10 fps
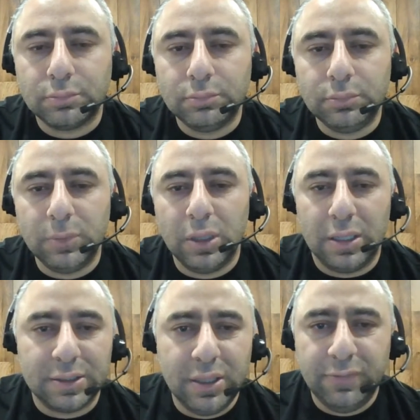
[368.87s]
Yeah,
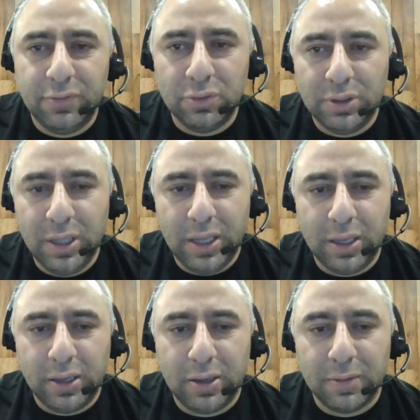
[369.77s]
see, if you take,
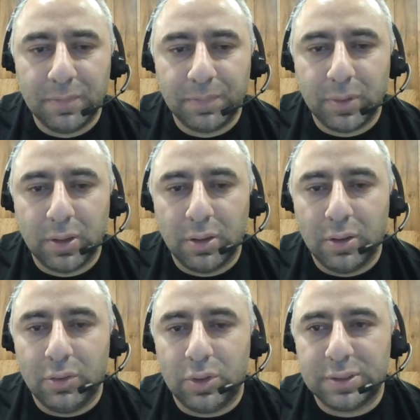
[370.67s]
you
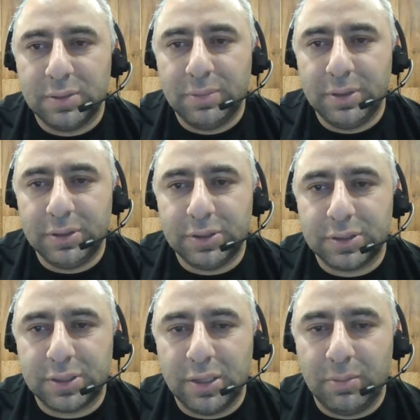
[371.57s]
are simply just
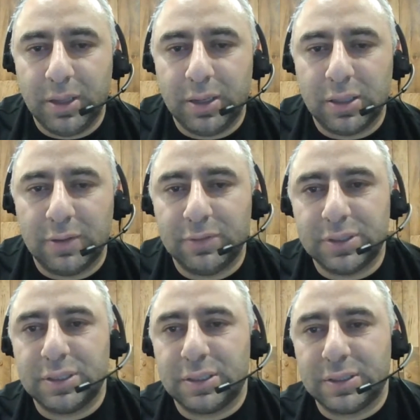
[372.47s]
getting mated after
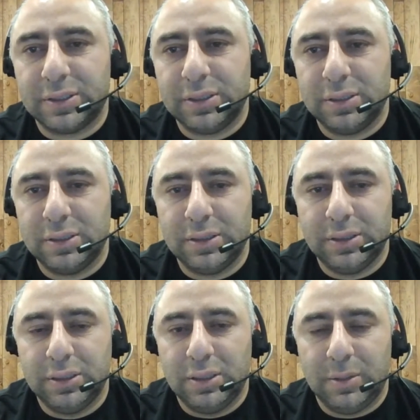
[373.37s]
e6.
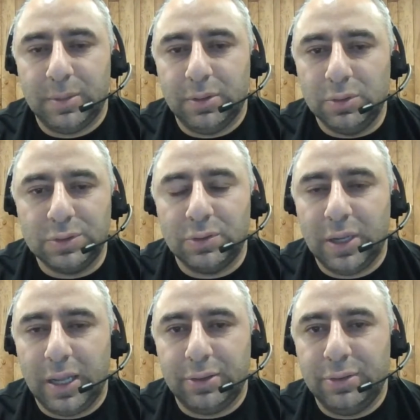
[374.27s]
You lose your
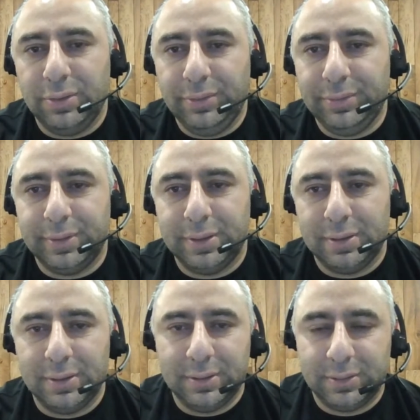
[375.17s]
knight too,
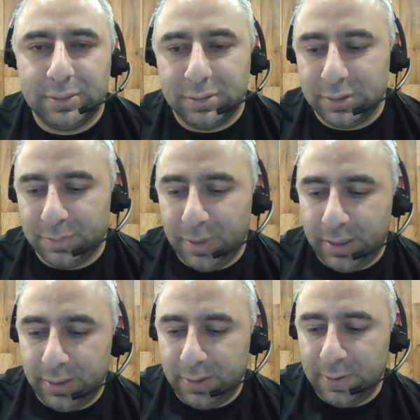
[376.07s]
and it's just bad.